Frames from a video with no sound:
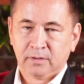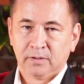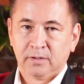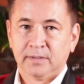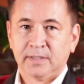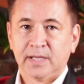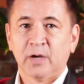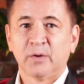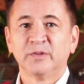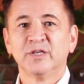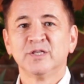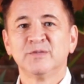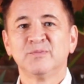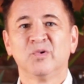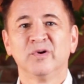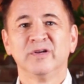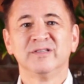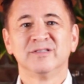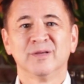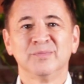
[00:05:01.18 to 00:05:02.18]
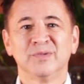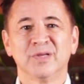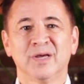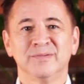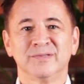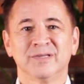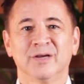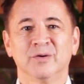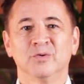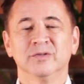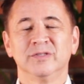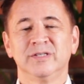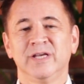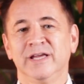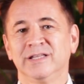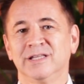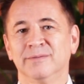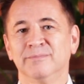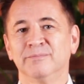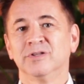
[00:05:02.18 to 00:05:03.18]
Now at this point, sometimes I will
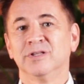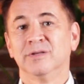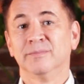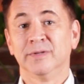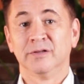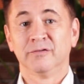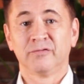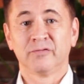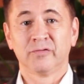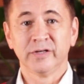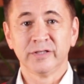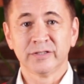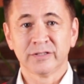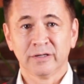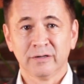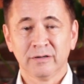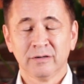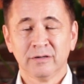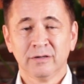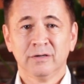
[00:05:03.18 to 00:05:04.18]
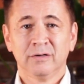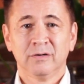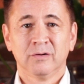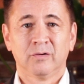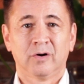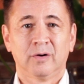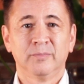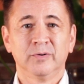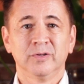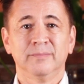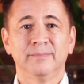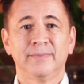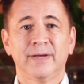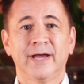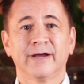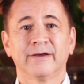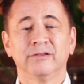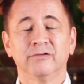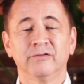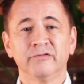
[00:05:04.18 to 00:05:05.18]
take them, put them in the freezer, or I'll put them
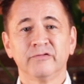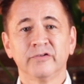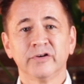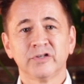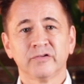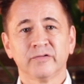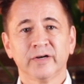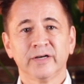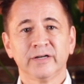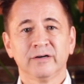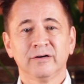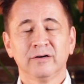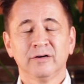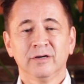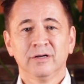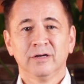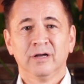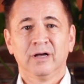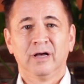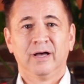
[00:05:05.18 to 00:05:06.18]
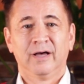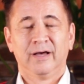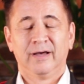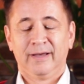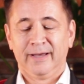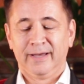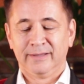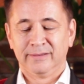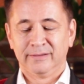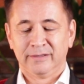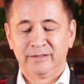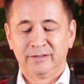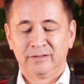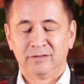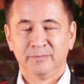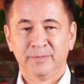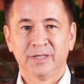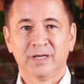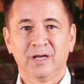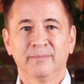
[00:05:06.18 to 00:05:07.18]
back in the refrigerator and they'll
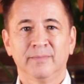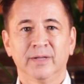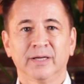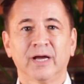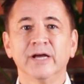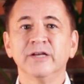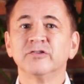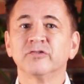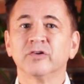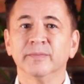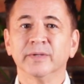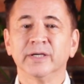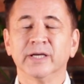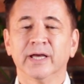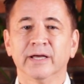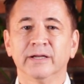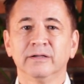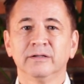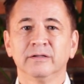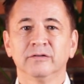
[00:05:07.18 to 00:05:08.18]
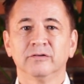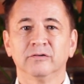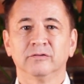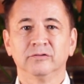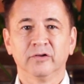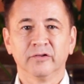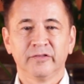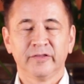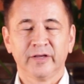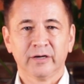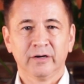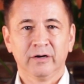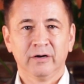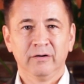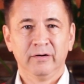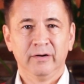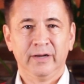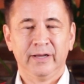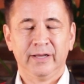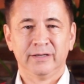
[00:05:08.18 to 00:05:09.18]
become like ice cream again. They're a little
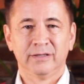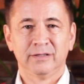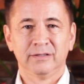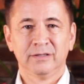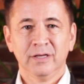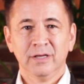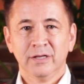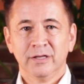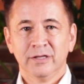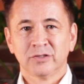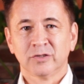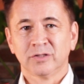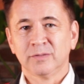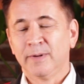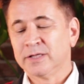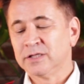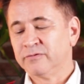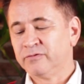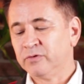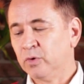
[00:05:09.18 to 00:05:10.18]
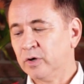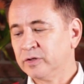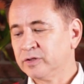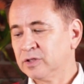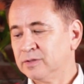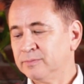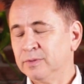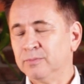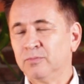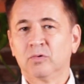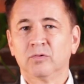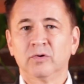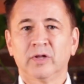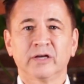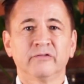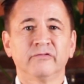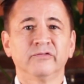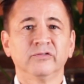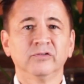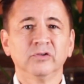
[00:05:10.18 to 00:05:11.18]
thicker, and so it depends. If you want them to be more
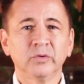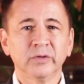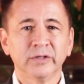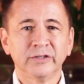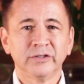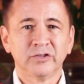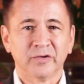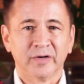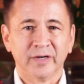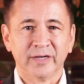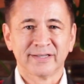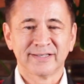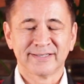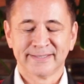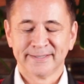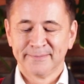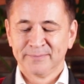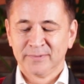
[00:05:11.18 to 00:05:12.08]
like fluid drinks,